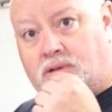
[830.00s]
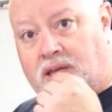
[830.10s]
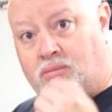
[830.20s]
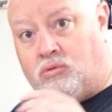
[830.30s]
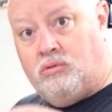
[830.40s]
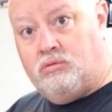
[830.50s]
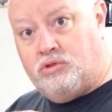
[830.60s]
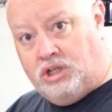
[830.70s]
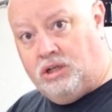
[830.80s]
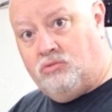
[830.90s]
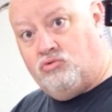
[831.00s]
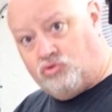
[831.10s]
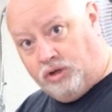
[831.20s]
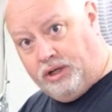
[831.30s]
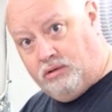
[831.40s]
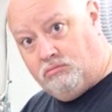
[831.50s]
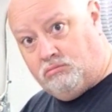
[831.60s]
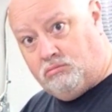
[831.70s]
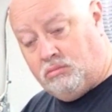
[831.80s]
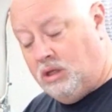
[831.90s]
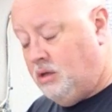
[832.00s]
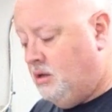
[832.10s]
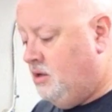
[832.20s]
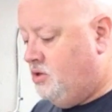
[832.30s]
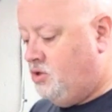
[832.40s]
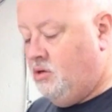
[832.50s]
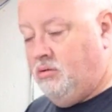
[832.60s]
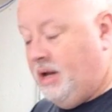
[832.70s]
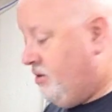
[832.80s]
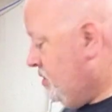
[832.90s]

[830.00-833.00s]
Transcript: cable chain tray. So now we